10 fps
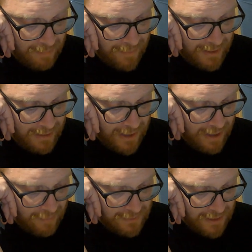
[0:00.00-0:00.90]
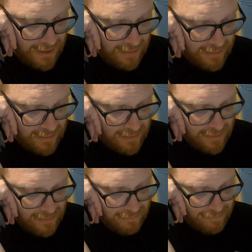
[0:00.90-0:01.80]
Bean Counter,
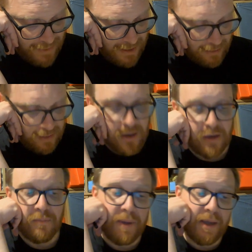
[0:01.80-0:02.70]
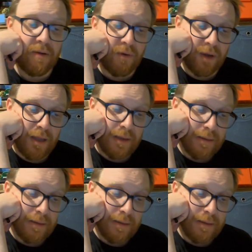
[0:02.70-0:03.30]
Bean Curd, Beanery,